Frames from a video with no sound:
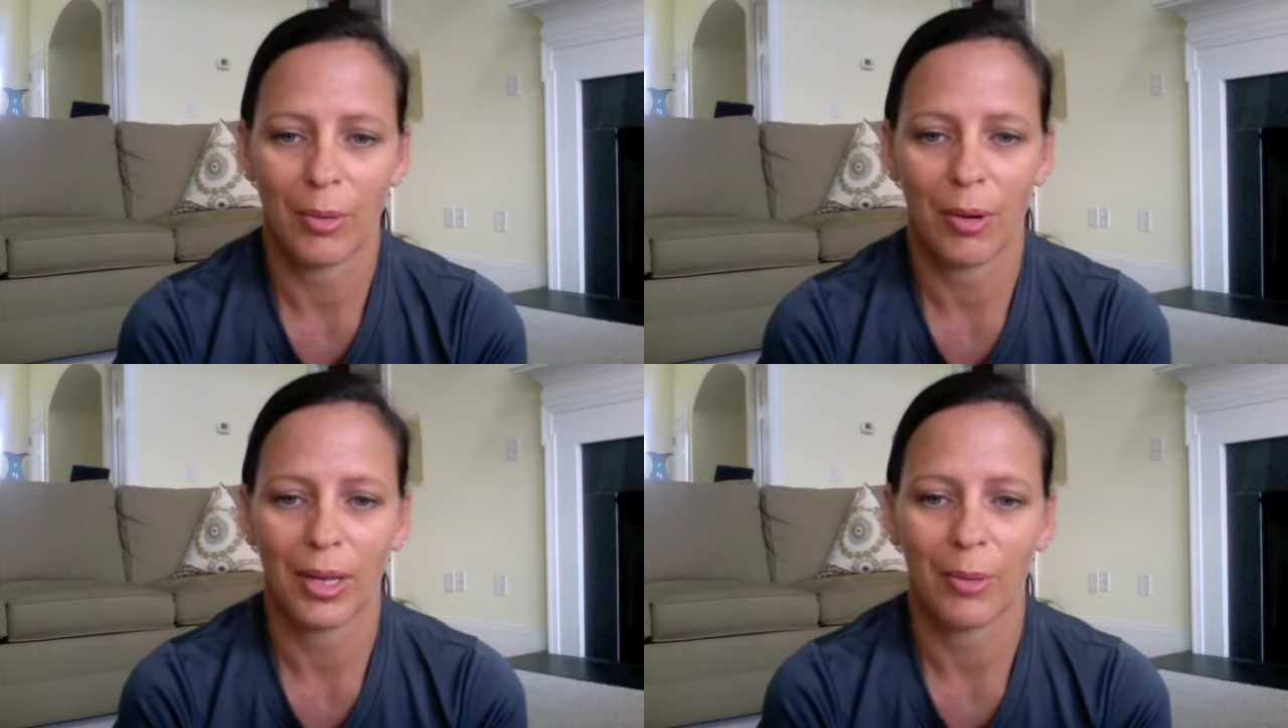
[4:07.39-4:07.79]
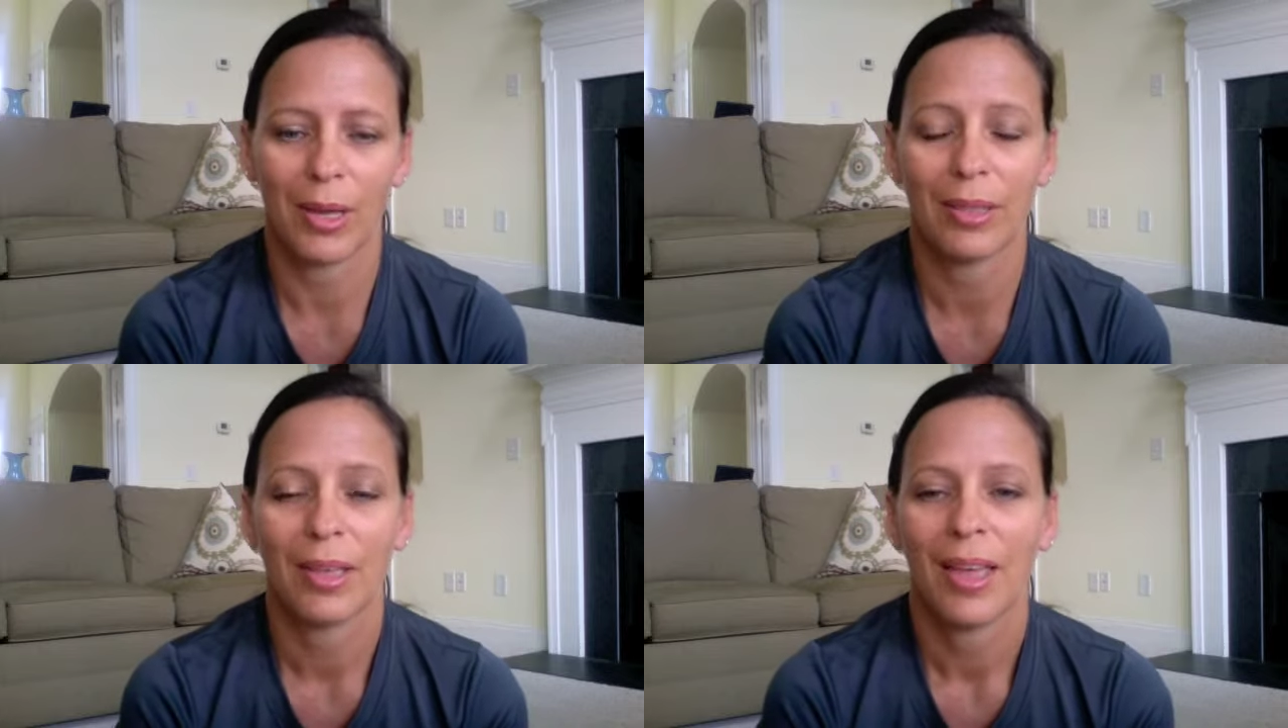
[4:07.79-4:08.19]
working
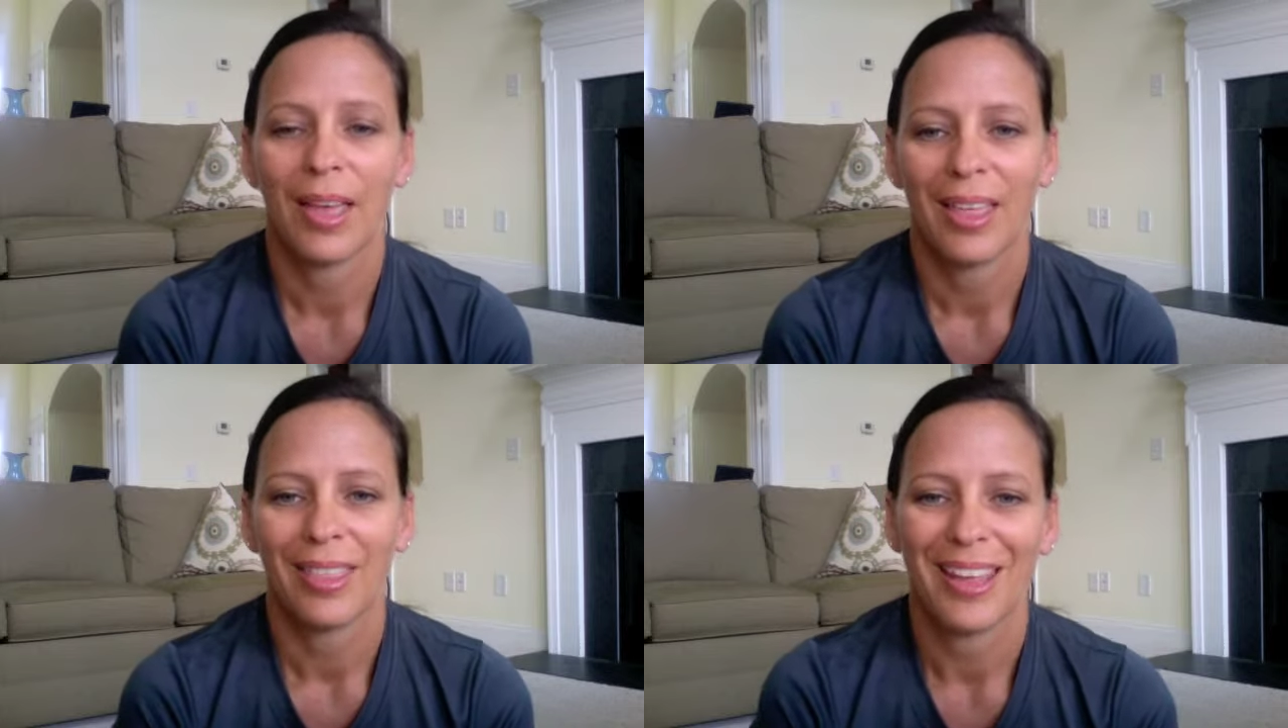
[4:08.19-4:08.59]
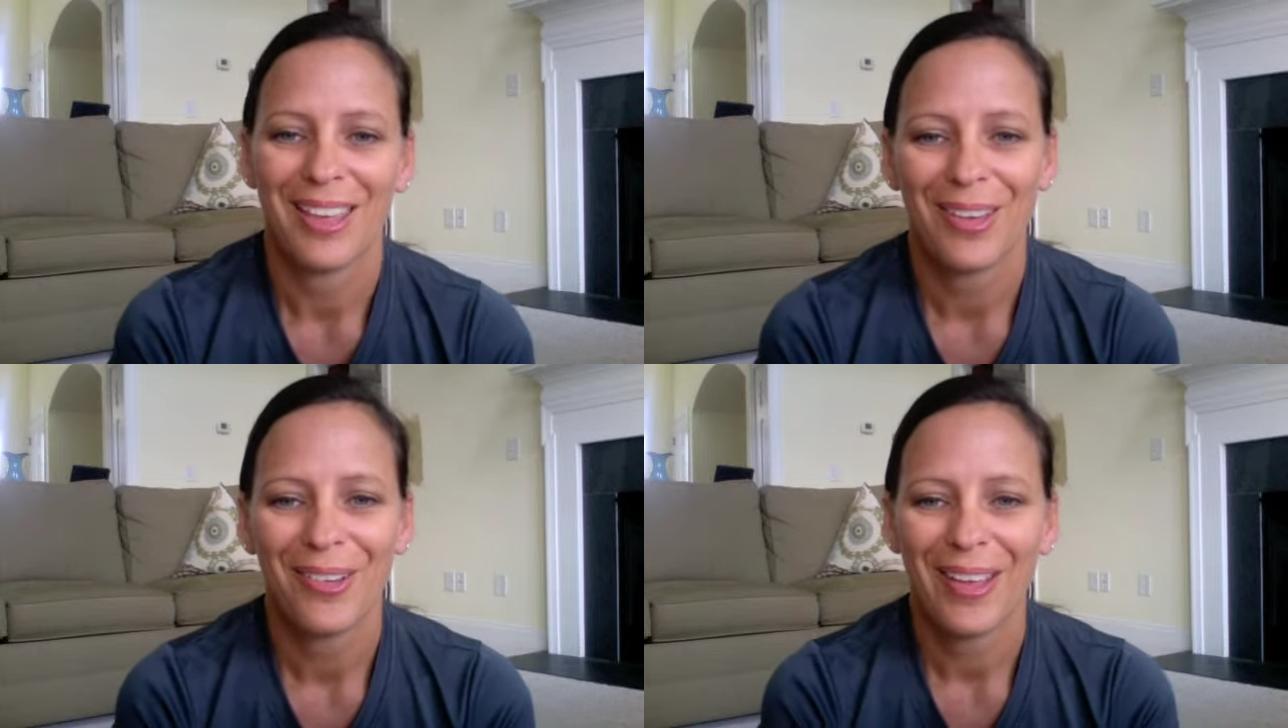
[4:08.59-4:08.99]
with.
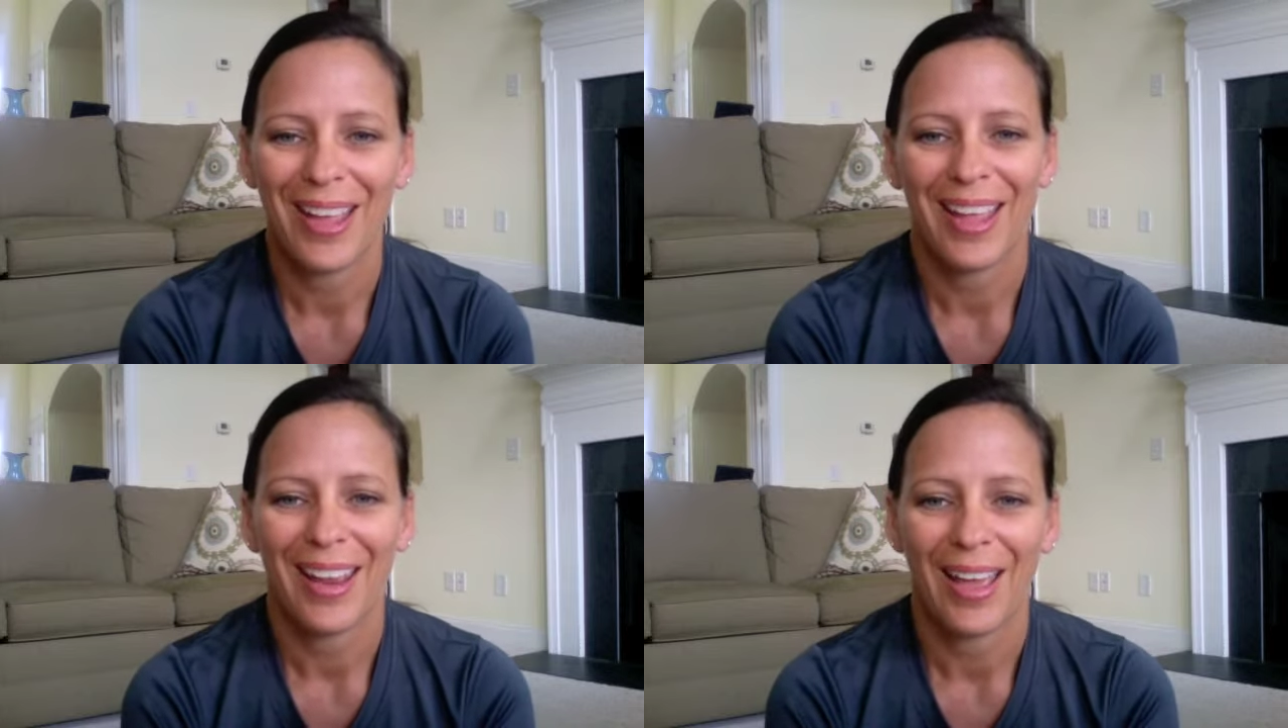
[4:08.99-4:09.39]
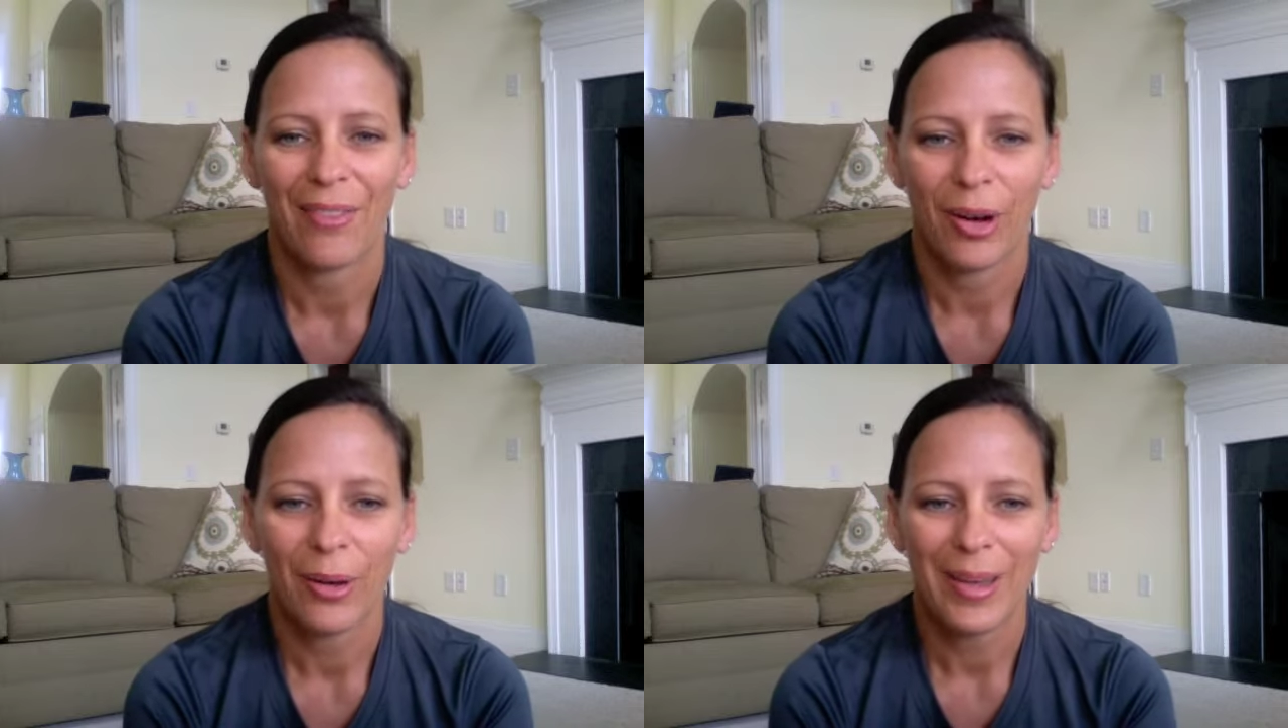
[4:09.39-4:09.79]
Thank you and have
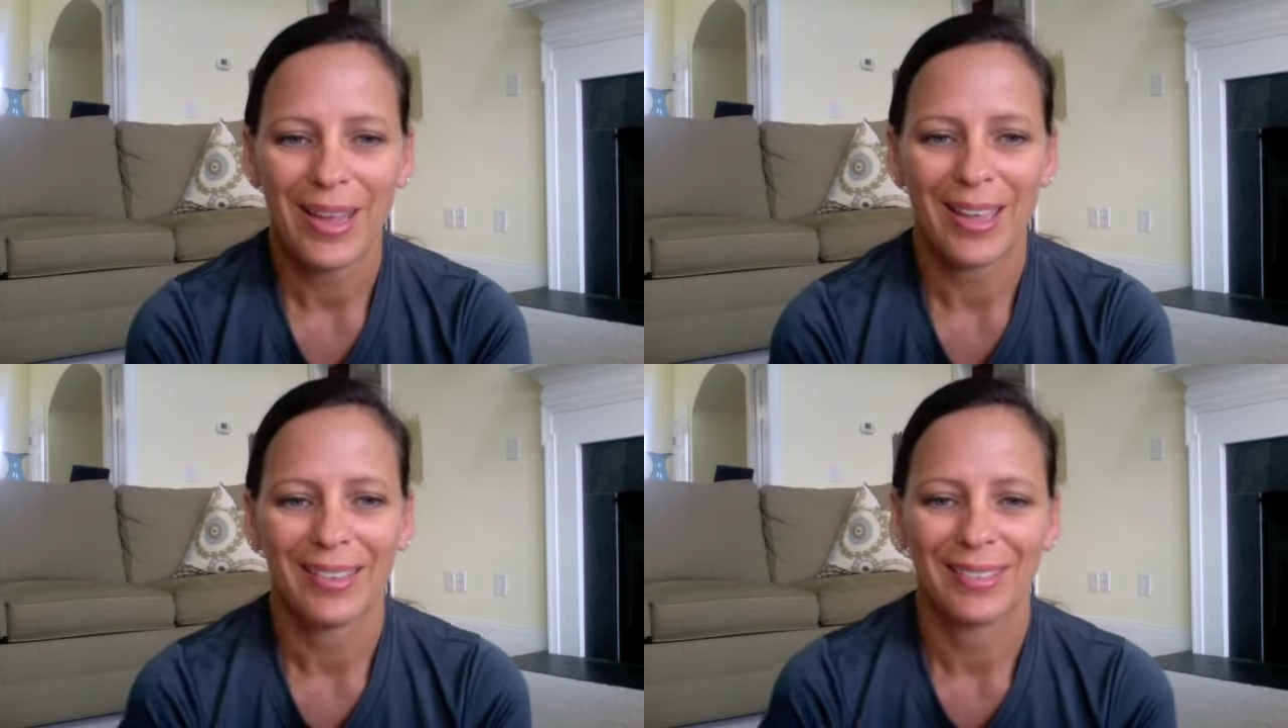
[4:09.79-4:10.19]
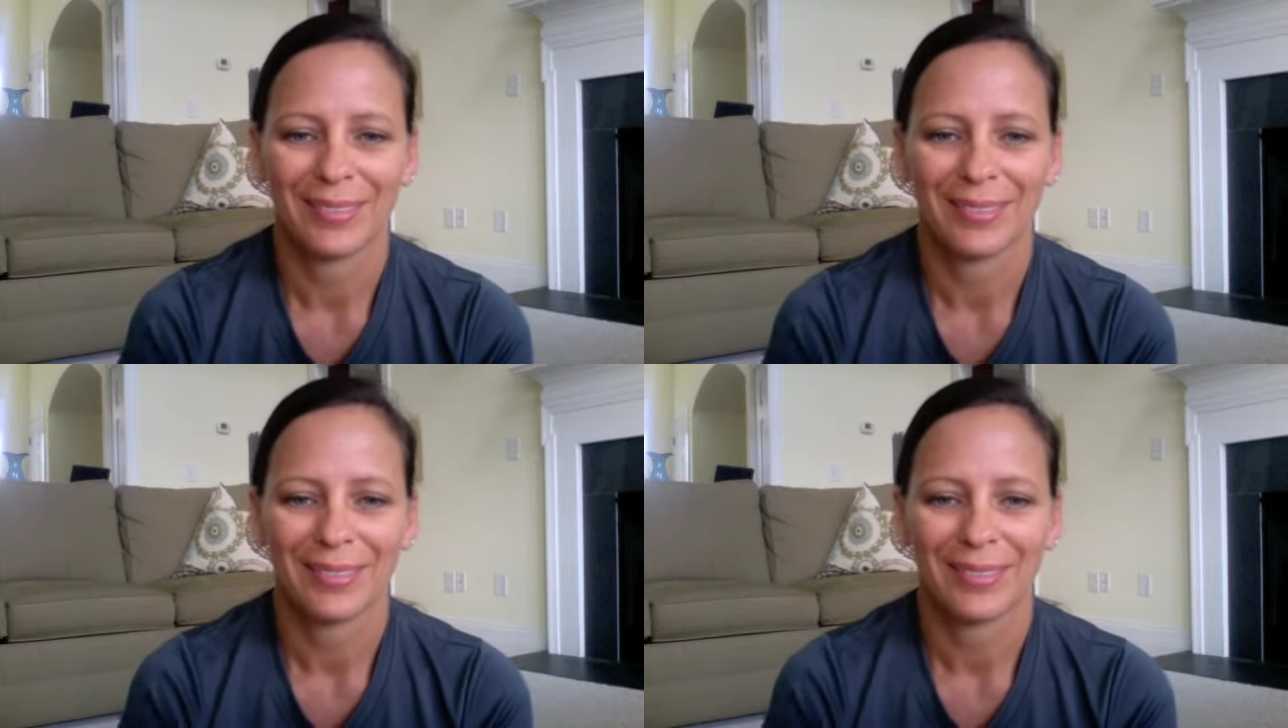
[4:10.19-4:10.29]
a great weekend.